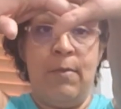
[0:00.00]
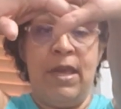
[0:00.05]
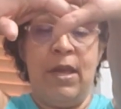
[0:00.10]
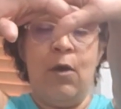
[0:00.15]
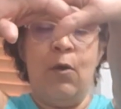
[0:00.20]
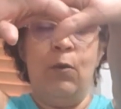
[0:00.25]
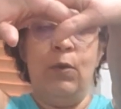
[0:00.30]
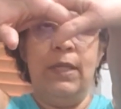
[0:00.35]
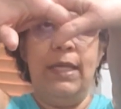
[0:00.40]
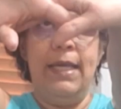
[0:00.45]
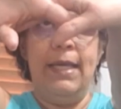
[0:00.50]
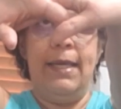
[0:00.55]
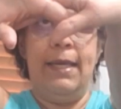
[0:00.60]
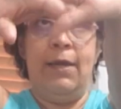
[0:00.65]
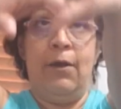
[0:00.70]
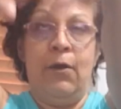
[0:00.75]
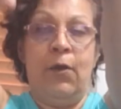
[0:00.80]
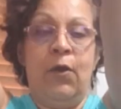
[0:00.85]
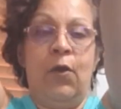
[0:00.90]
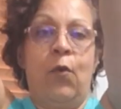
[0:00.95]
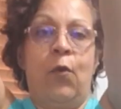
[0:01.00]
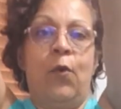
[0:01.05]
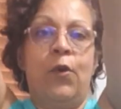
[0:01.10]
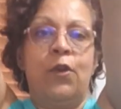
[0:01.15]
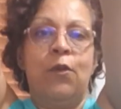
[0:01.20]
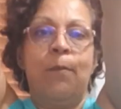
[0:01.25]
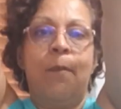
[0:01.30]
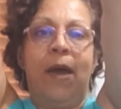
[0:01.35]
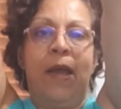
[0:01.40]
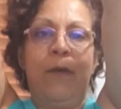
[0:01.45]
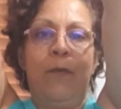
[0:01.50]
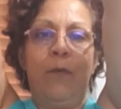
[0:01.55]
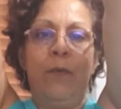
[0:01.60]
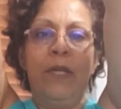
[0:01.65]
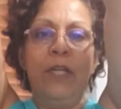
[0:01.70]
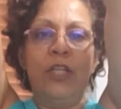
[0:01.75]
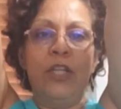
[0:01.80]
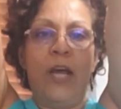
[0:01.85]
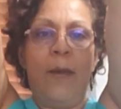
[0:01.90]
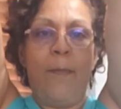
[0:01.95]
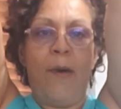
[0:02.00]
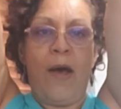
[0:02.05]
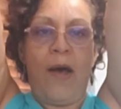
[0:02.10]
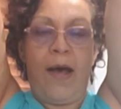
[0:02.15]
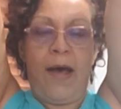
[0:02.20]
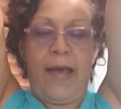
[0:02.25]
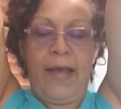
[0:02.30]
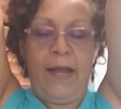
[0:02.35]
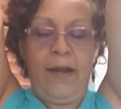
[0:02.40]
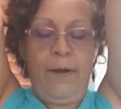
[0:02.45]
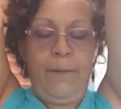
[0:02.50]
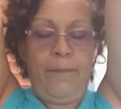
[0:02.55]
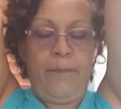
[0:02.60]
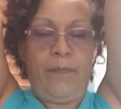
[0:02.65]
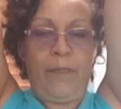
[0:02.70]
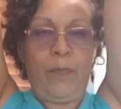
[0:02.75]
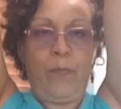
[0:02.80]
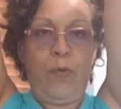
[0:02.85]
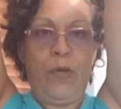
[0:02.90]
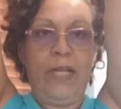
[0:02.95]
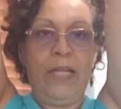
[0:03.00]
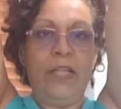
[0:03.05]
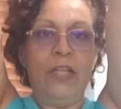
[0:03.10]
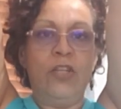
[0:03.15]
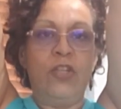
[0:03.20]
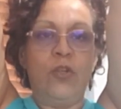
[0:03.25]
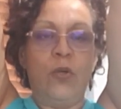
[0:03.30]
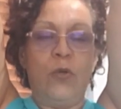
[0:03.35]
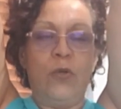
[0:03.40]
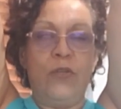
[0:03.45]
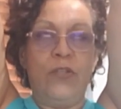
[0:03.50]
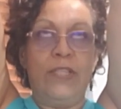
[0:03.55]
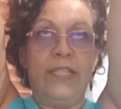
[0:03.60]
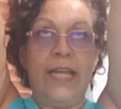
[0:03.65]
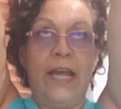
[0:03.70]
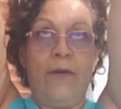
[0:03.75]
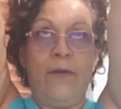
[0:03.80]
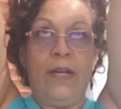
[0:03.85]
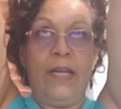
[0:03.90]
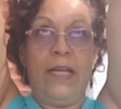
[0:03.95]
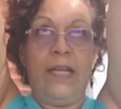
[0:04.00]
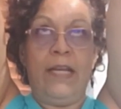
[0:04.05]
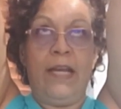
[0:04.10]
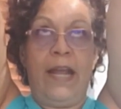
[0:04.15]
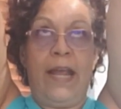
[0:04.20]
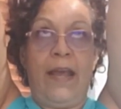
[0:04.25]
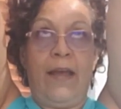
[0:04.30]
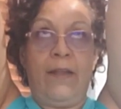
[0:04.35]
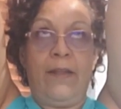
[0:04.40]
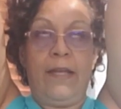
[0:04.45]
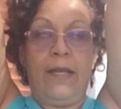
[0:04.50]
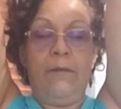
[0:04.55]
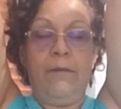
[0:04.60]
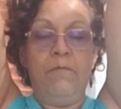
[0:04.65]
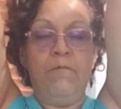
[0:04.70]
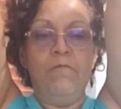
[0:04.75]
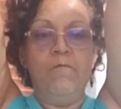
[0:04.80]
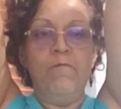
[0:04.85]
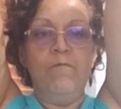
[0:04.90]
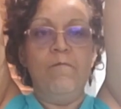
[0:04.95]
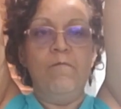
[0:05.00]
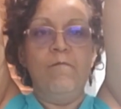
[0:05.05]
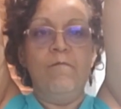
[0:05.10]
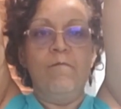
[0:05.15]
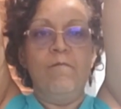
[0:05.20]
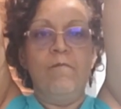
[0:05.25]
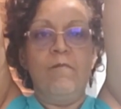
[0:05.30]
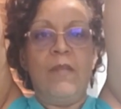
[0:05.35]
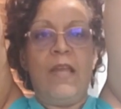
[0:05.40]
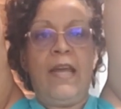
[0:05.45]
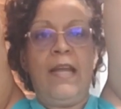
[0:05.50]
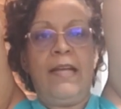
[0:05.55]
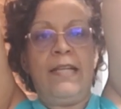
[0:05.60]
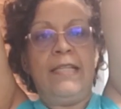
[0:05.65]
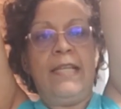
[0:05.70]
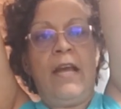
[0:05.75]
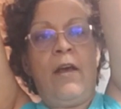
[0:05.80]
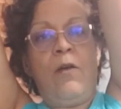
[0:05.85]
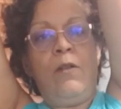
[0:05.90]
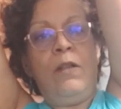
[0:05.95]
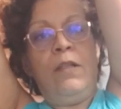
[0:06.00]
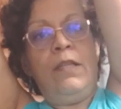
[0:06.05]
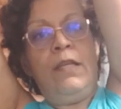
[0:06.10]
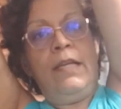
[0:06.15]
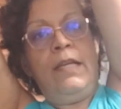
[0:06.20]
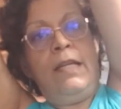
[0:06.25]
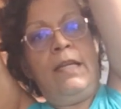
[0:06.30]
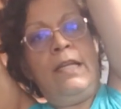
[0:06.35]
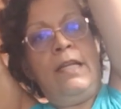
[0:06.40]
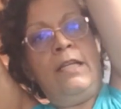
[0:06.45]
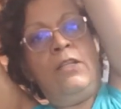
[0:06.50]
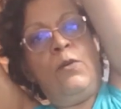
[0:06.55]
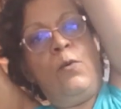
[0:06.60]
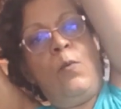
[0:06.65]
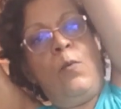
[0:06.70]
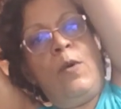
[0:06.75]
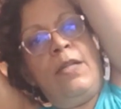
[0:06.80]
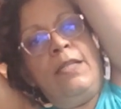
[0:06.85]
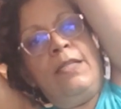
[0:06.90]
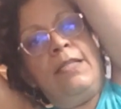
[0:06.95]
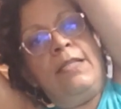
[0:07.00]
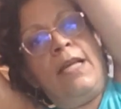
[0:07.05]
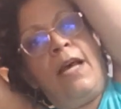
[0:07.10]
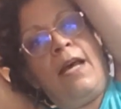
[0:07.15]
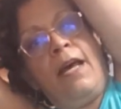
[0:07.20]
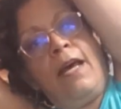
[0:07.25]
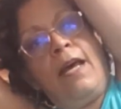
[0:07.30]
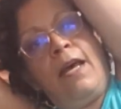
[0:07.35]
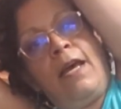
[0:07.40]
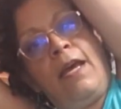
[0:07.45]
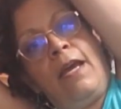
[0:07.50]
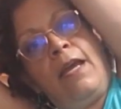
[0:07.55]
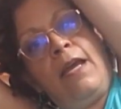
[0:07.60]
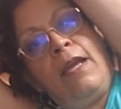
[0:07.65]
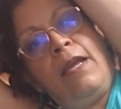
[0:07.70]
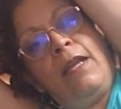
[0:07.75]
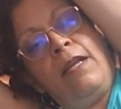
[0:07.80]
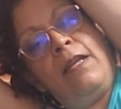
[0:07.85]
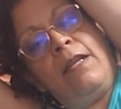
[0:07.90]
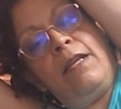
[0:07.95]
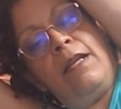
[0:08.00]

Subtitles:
be only here, or you might reach up high, bringing the shoulders down, inhaling. Exhale, leaning to one side.